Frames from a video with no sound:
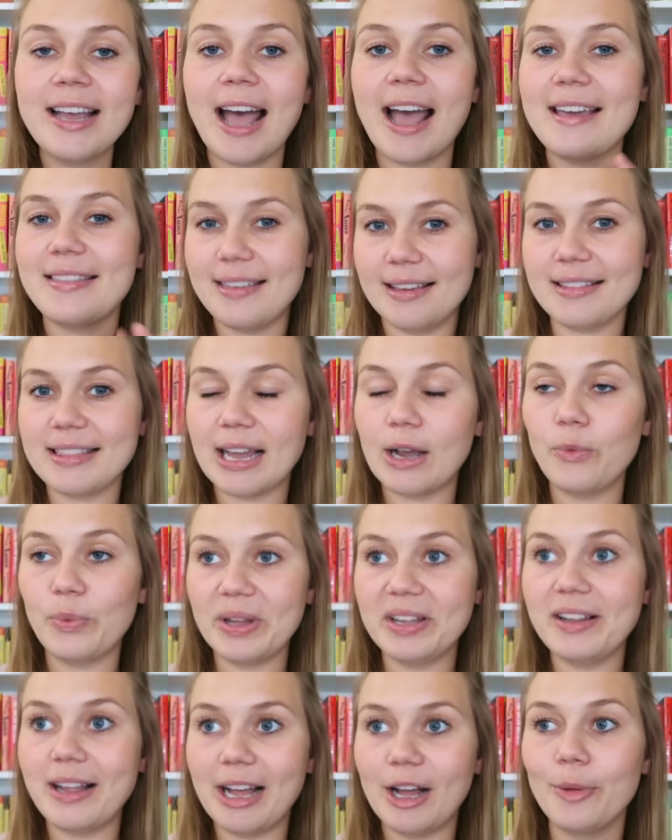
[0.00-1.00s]
I think that
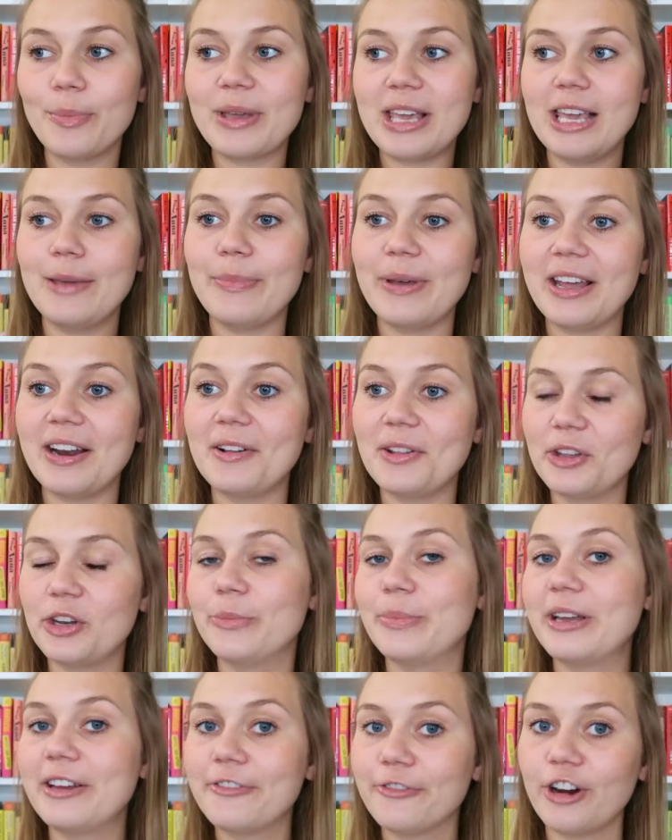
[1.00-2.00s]
will help keep it a
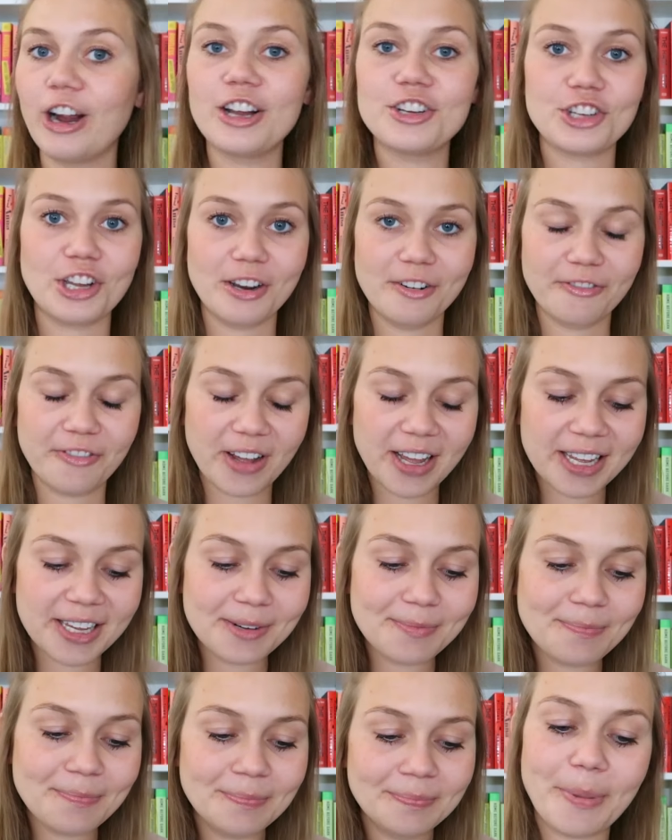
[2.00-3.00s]
little bit fresh and
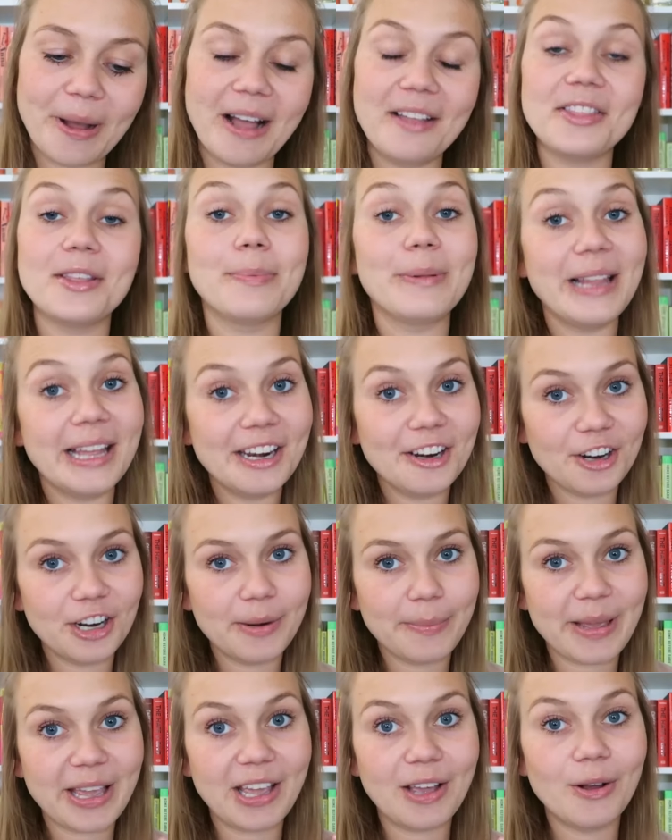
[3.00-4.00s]
fun. But the planner
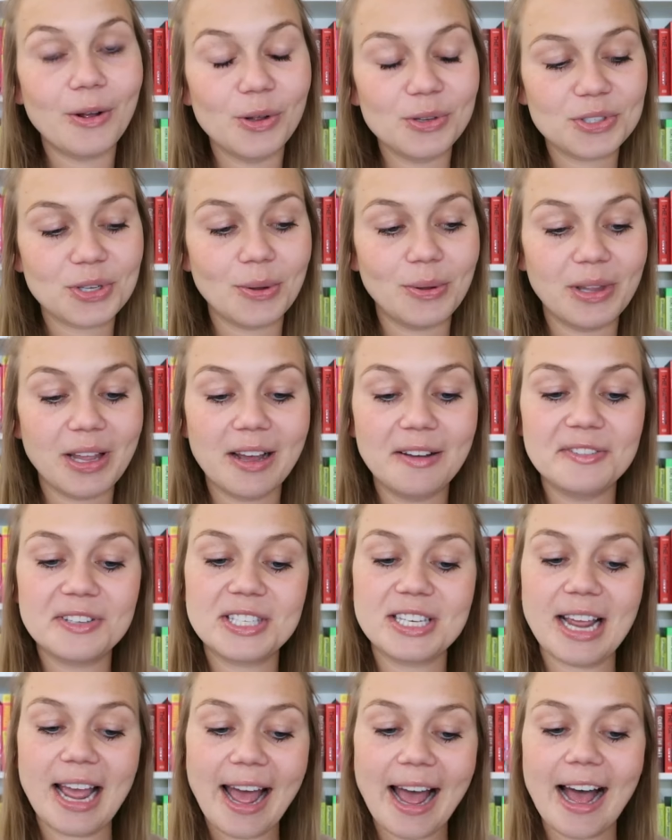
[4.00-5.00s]
in me also
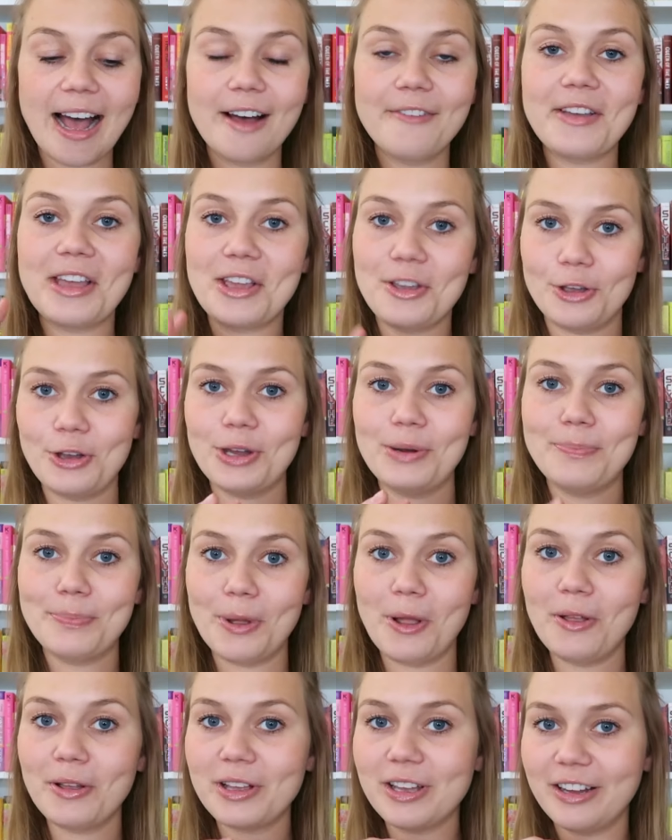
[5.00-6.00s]
loves to have a good
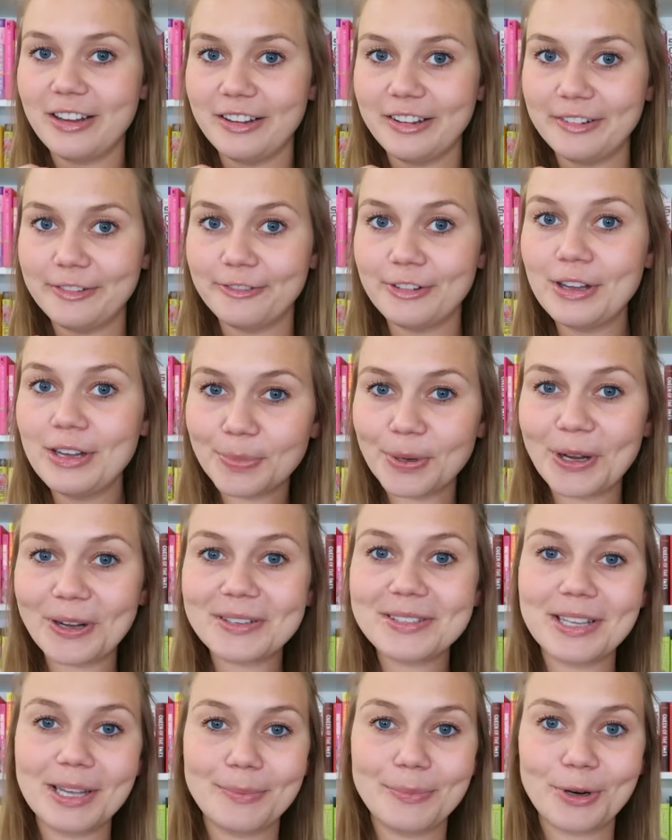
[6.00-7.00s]
bulk of
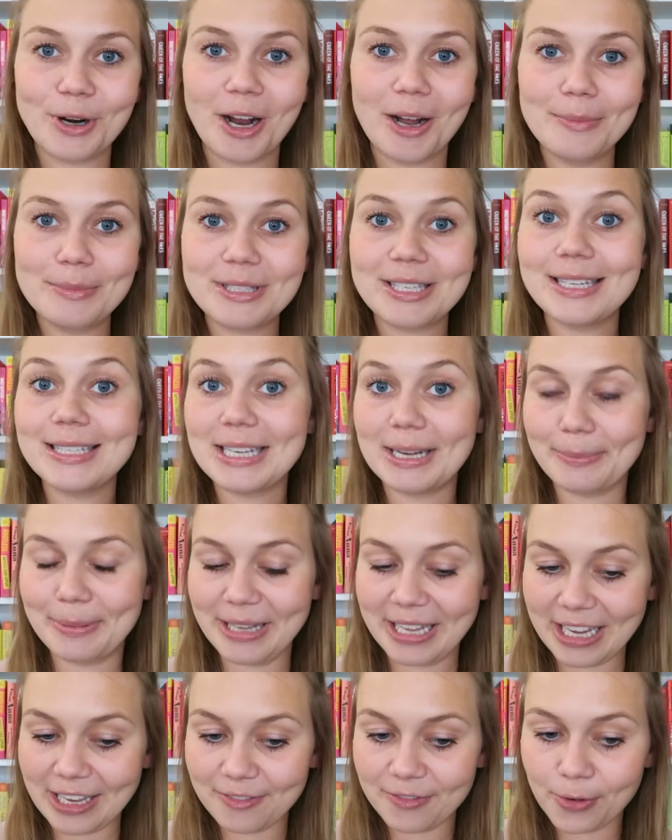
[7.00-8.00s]
books and prompts to
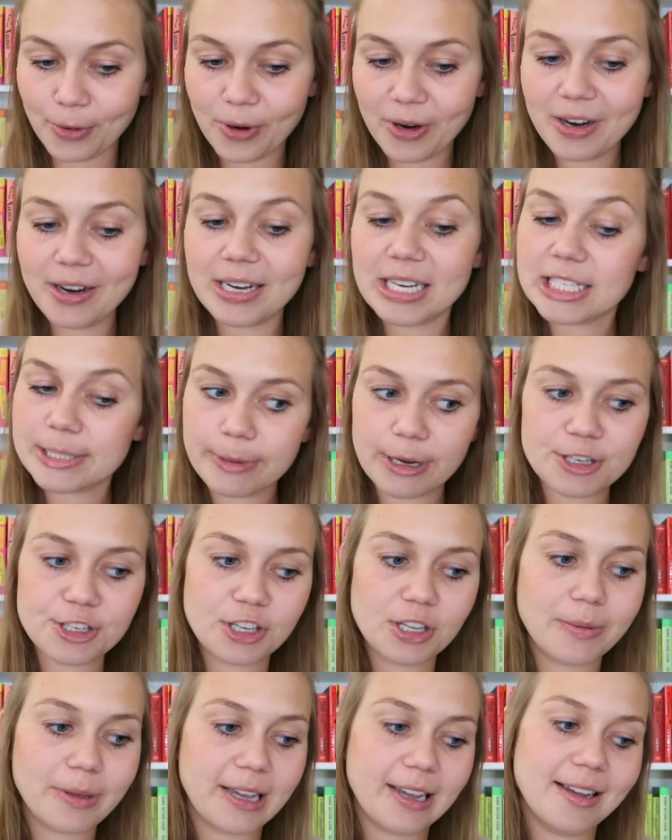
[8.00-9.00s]
plan for,
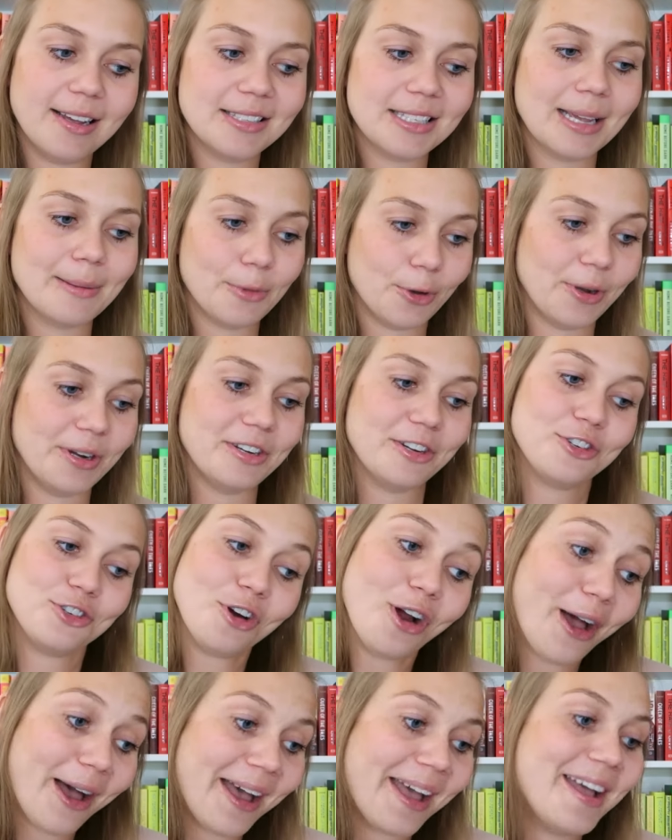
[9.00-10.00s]
especially because I'm going to
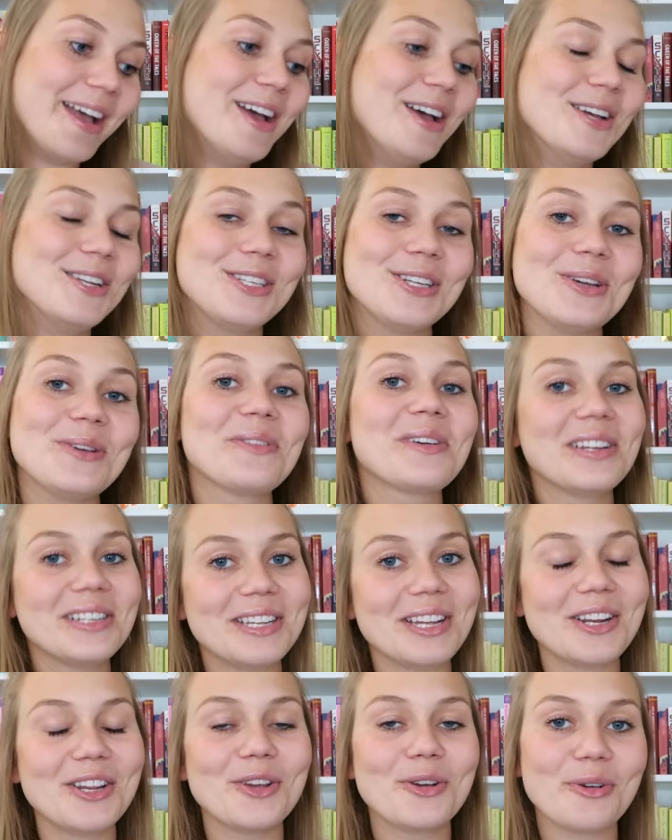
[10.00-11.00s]
try to
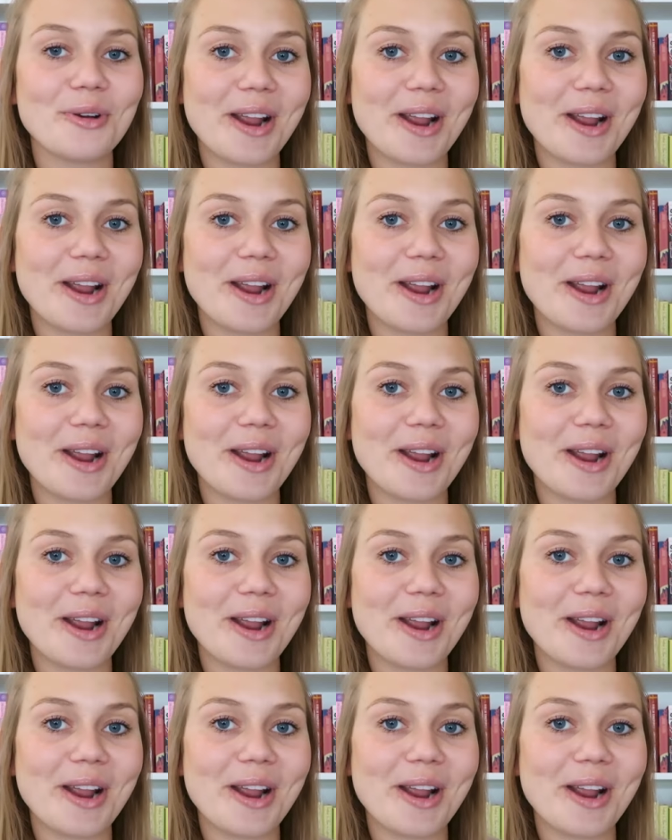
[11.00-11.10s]
continue